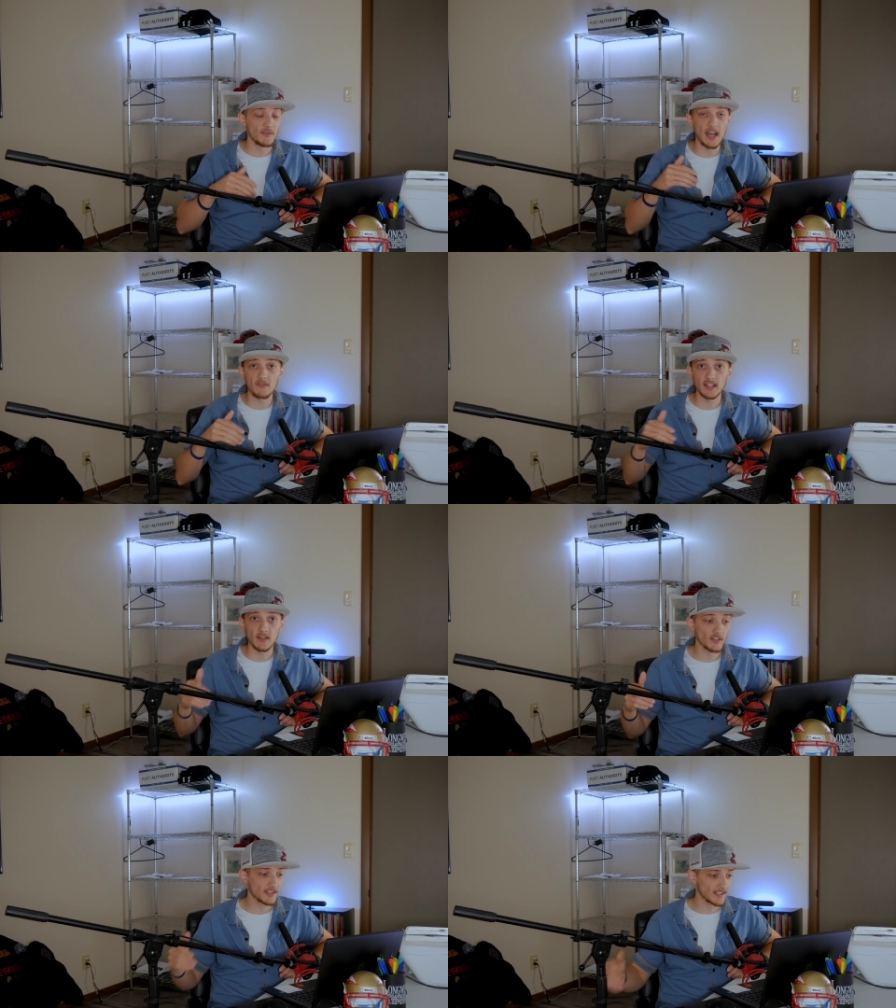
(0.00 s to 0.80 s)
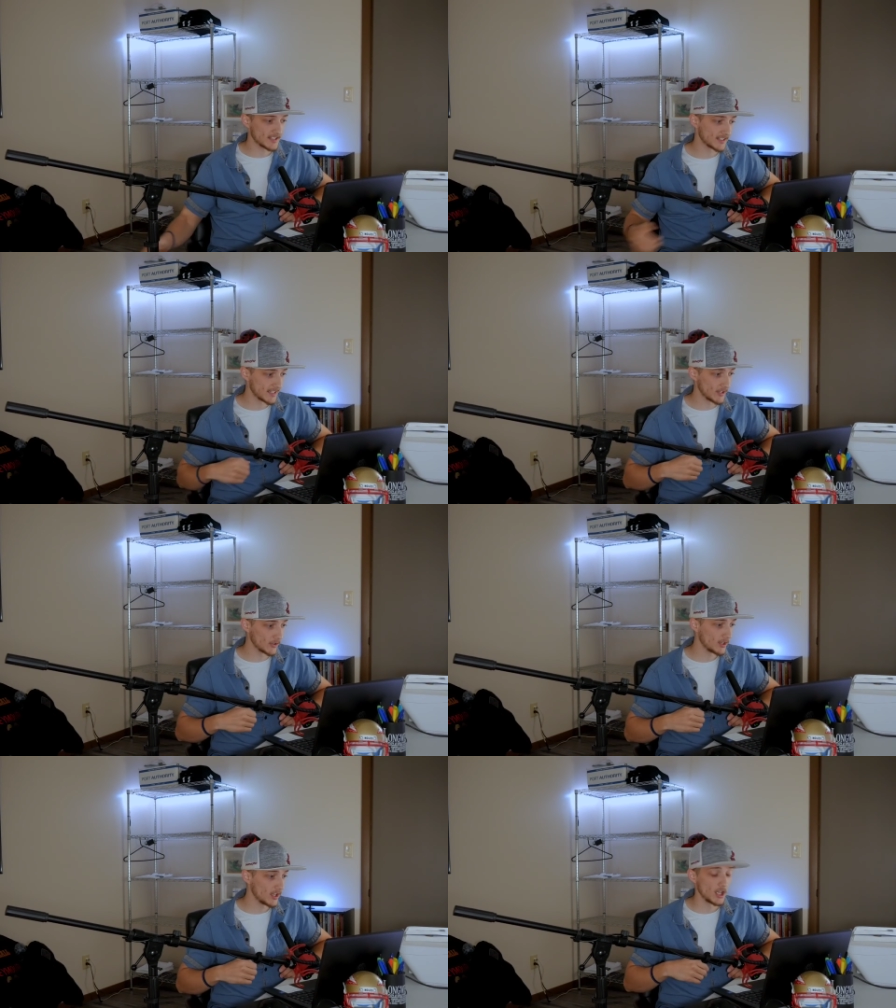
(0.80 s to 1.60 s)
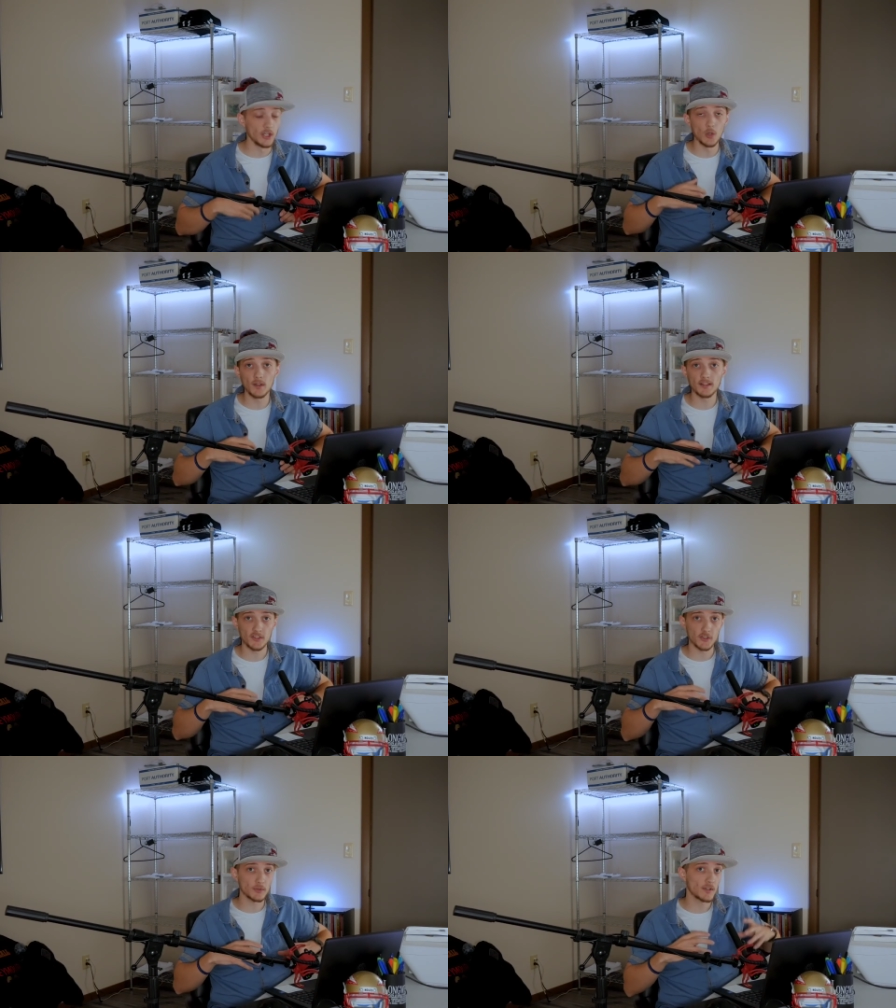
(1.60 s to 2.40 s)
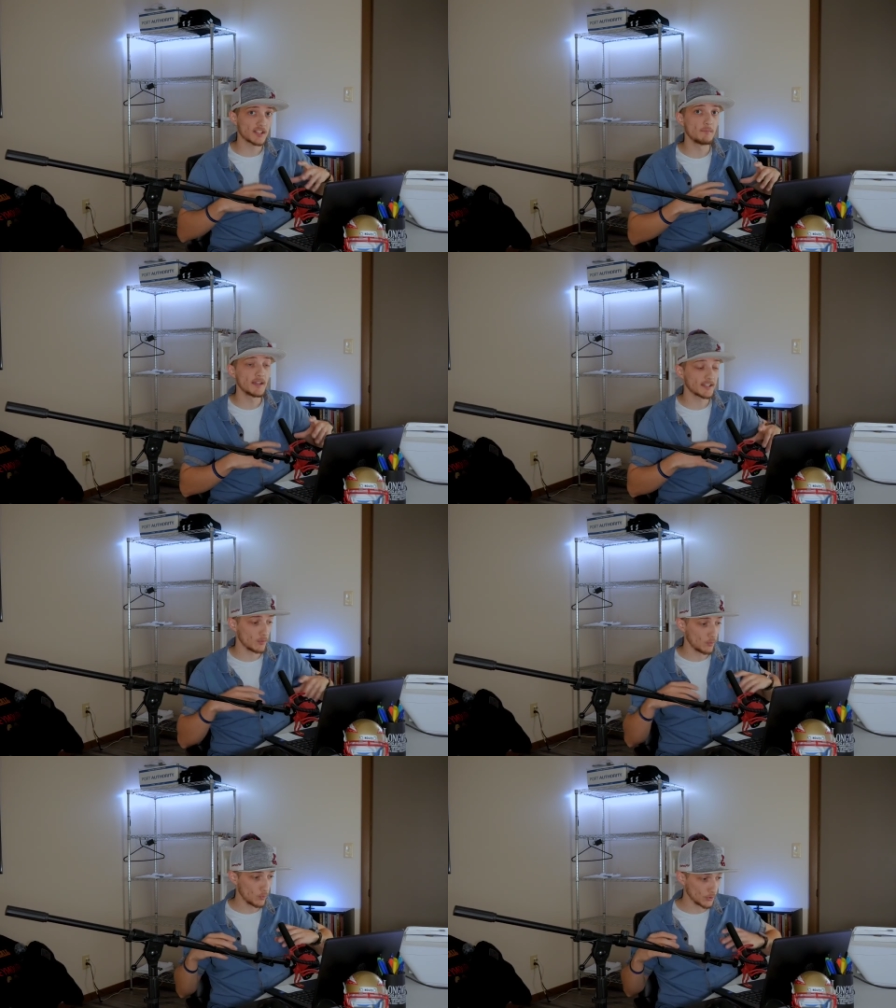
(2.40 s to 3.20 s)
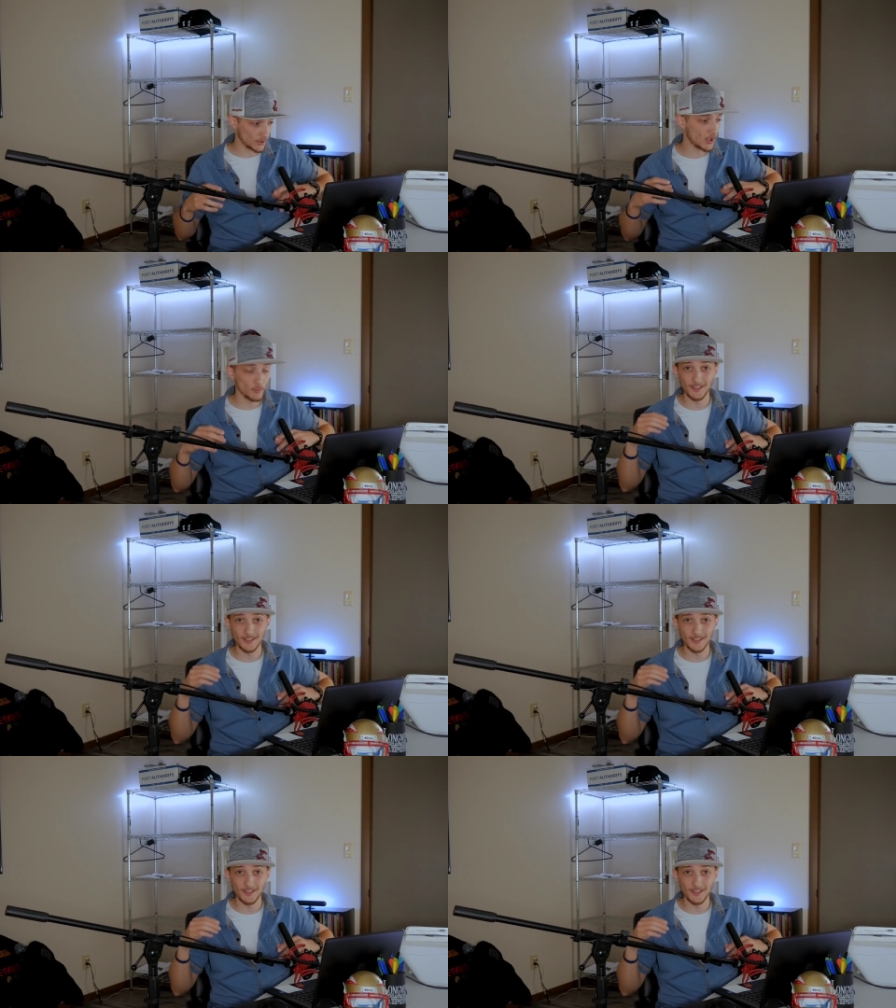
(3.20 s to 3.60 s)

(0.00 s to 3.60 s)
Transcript: of having everything together and knowing that you're going to make it work